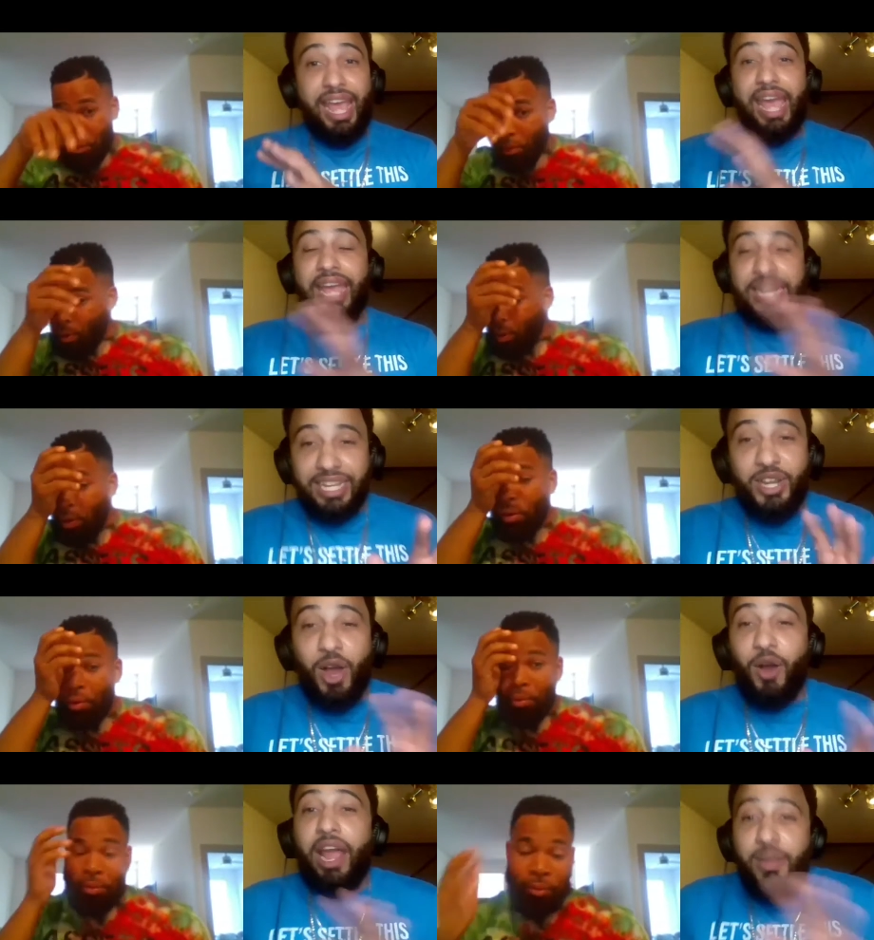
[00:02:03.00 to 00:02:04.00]
Speaker 1: and
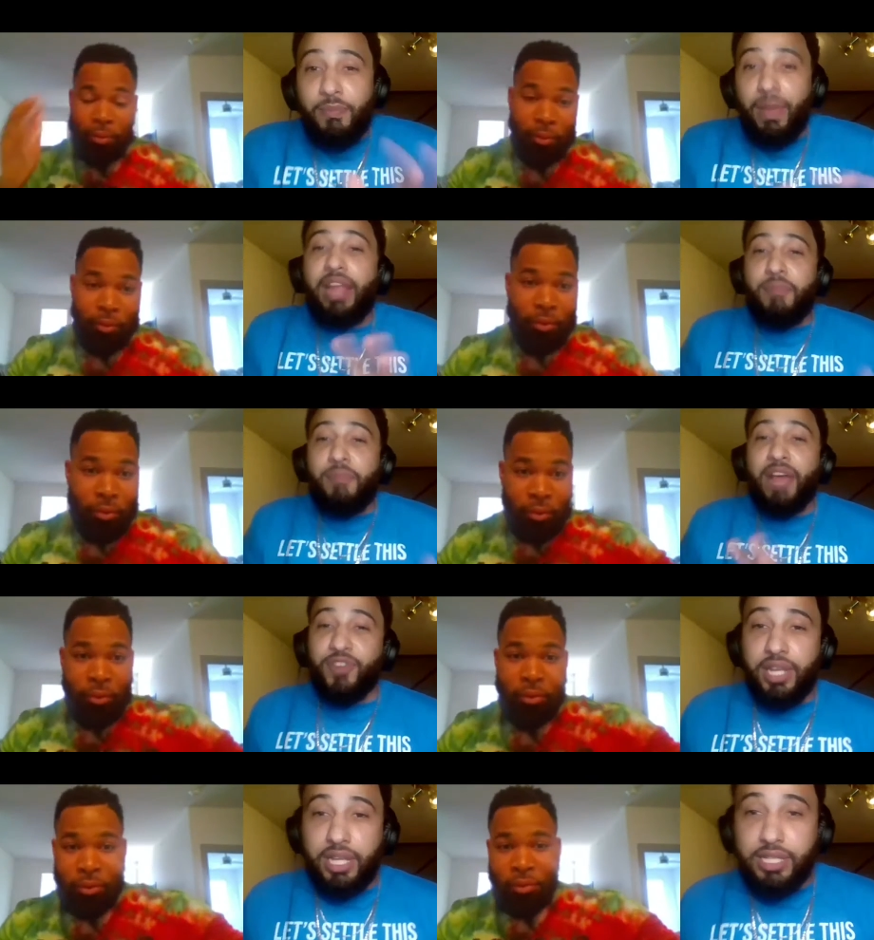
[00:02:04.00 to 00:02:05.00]
you know, any anybody
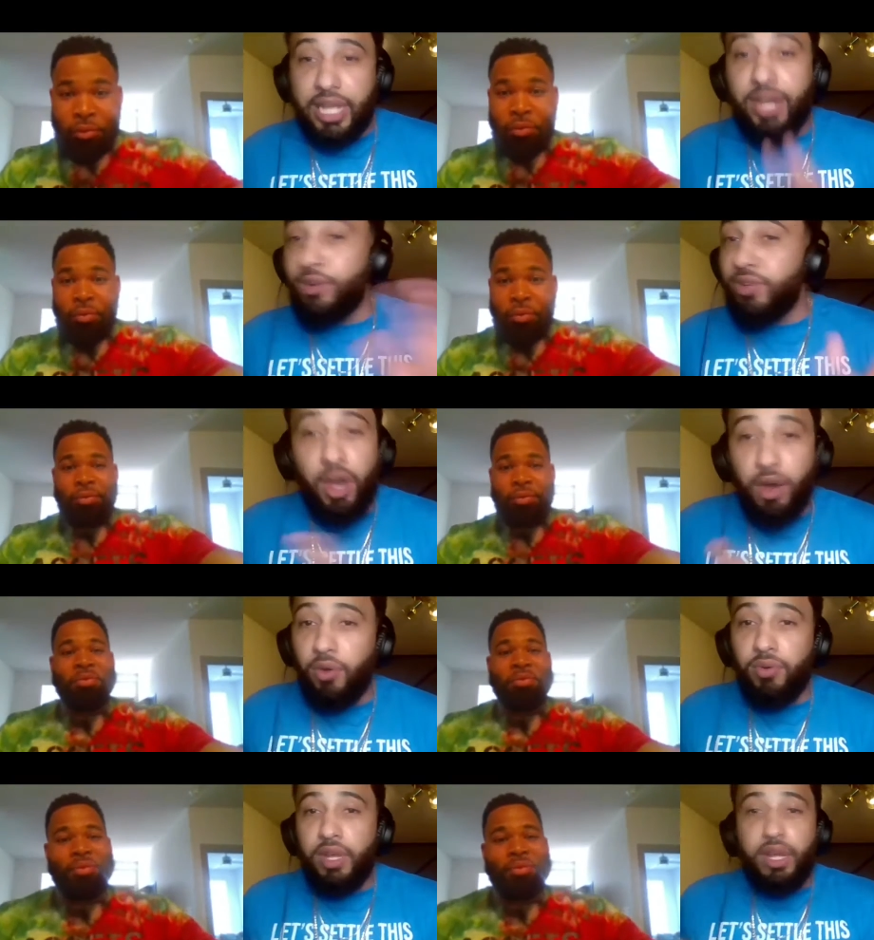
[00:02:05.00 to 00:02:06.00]
from the East, they gonna
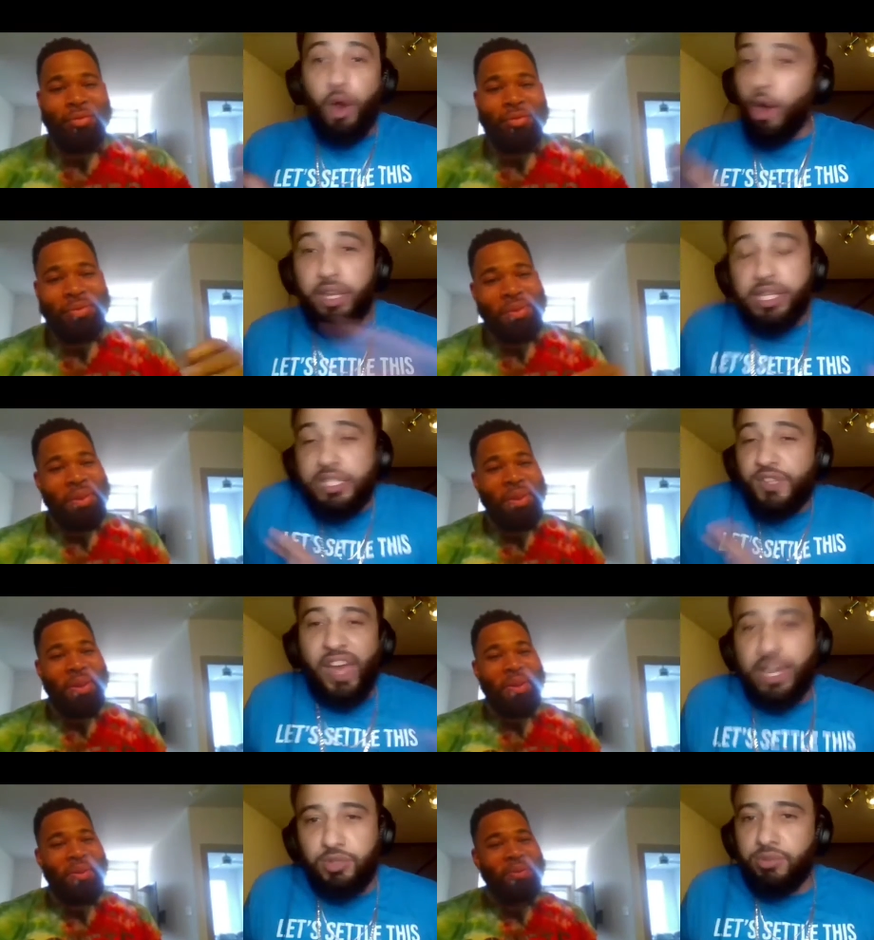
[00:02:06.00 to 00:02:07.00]
know all this is
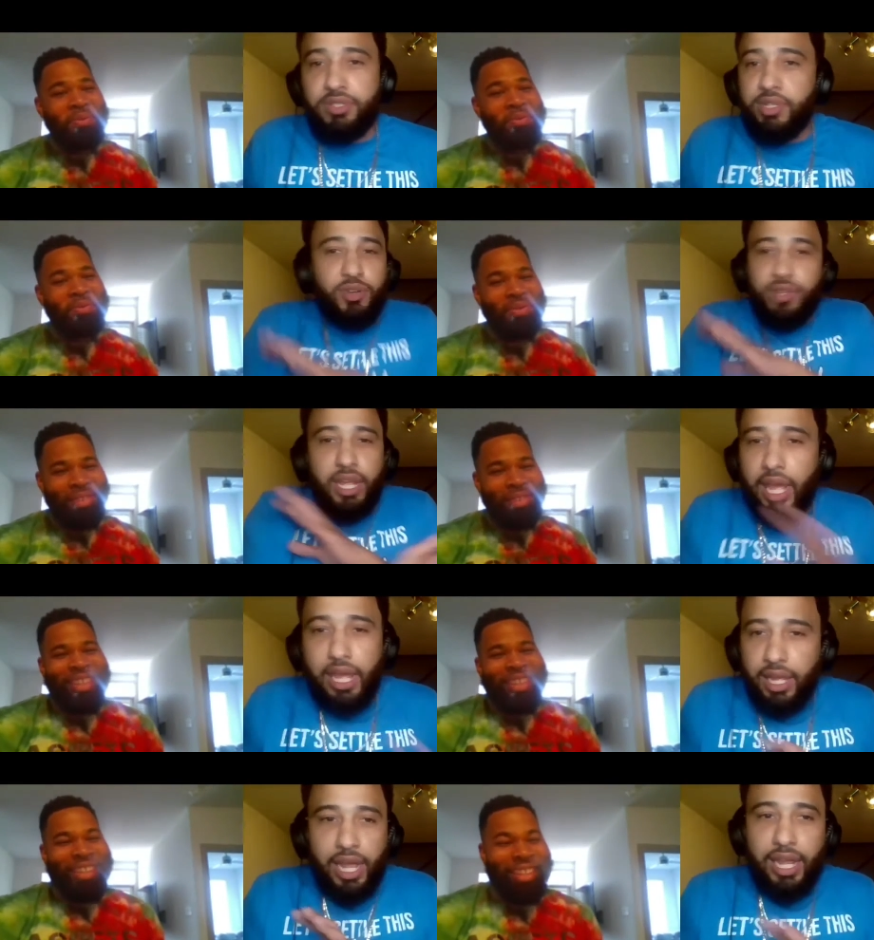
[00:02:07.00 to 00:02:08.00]
factual. So it
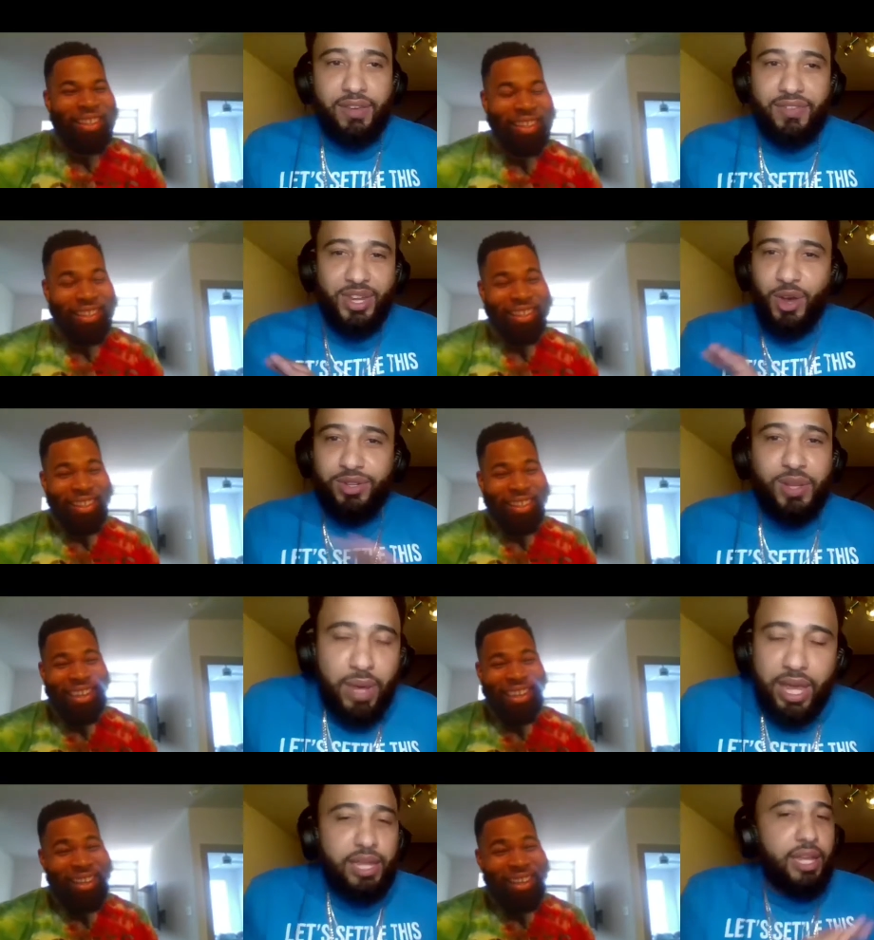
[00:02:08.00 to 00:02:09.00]
ain't it ain't even no
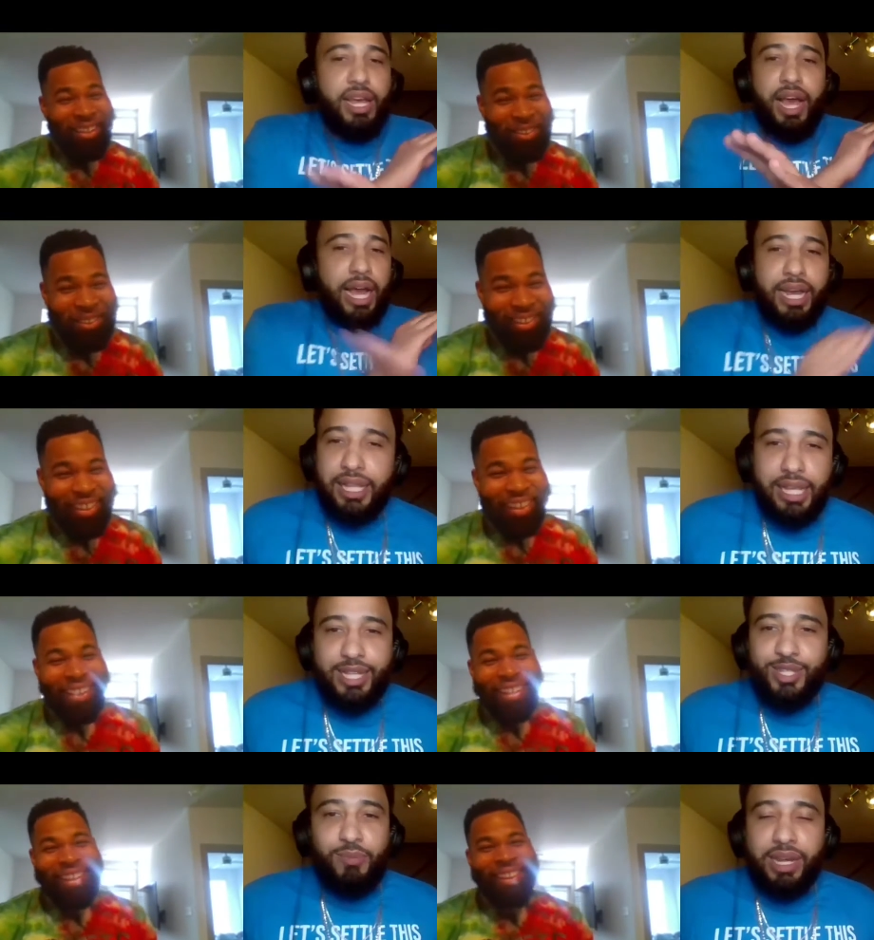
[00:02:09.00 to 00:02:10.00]
debate. I got
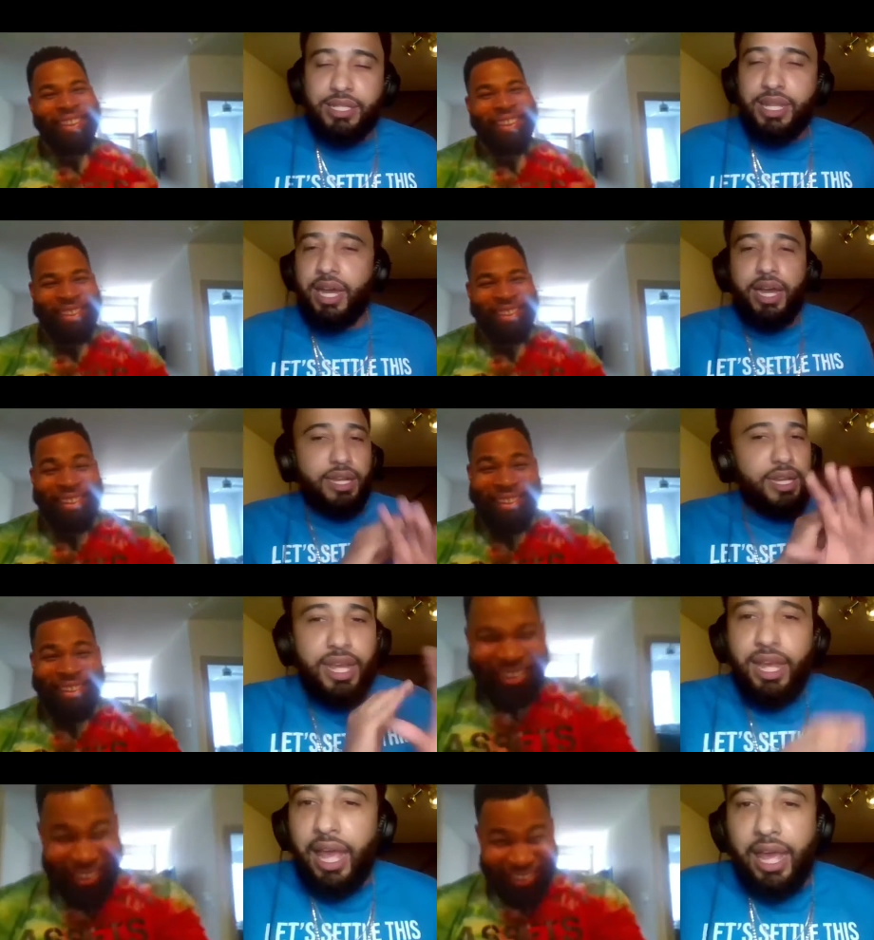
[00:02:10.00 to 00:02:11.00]
the East on my
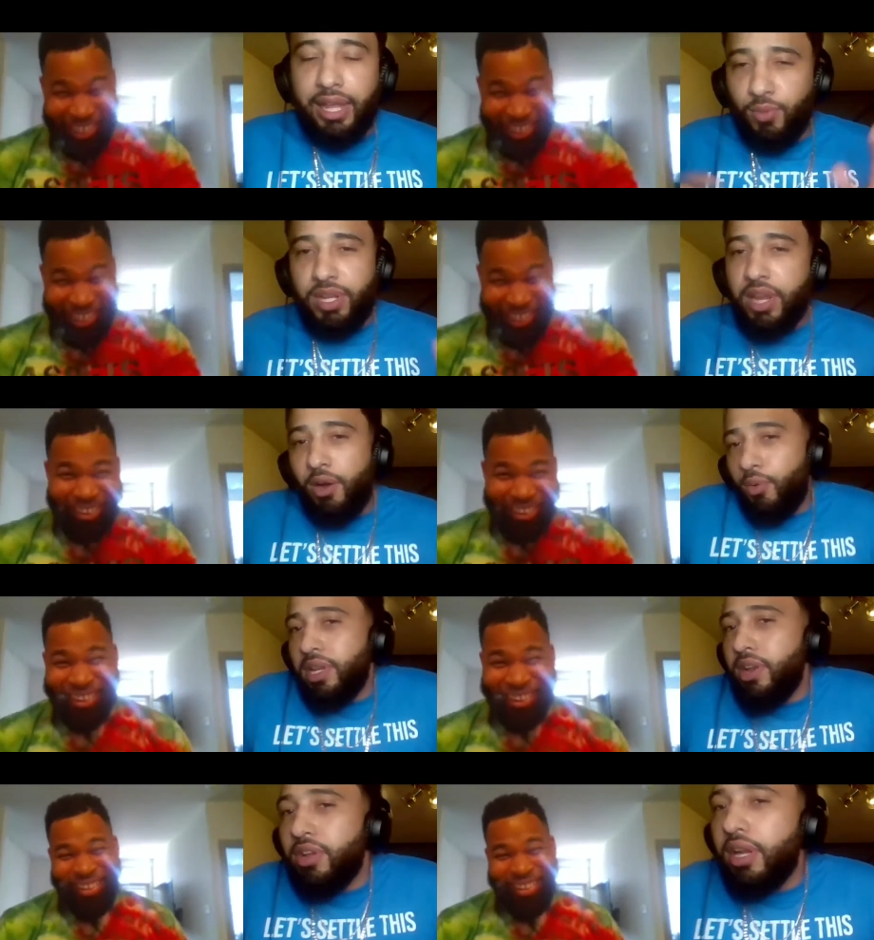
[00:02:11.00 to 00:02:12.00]
side, and we know,
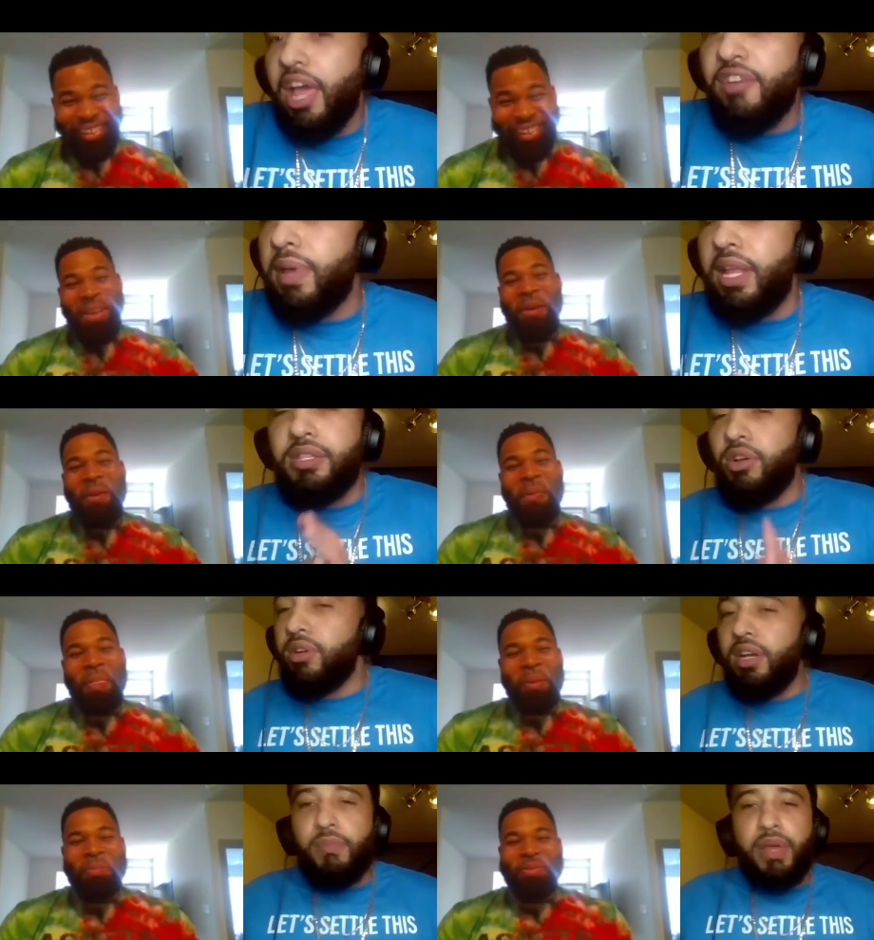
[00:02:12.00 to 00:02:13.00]
we know your life, man. It's
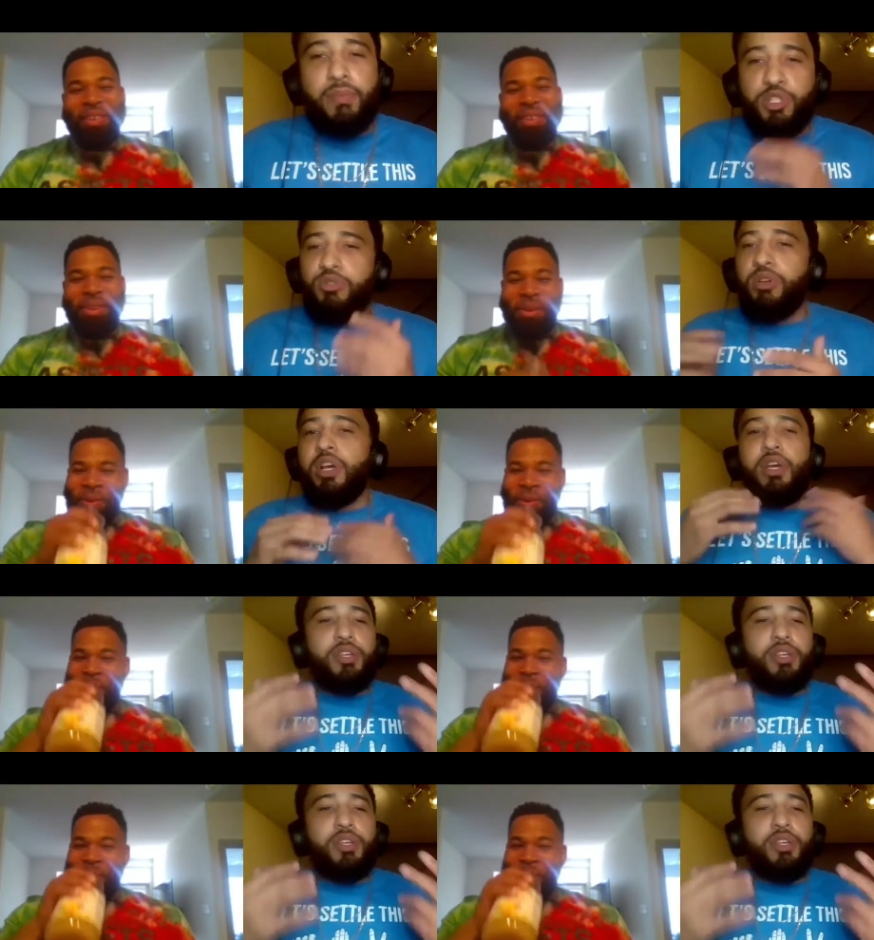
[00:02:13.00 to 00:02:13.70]
all good, man. But yeah.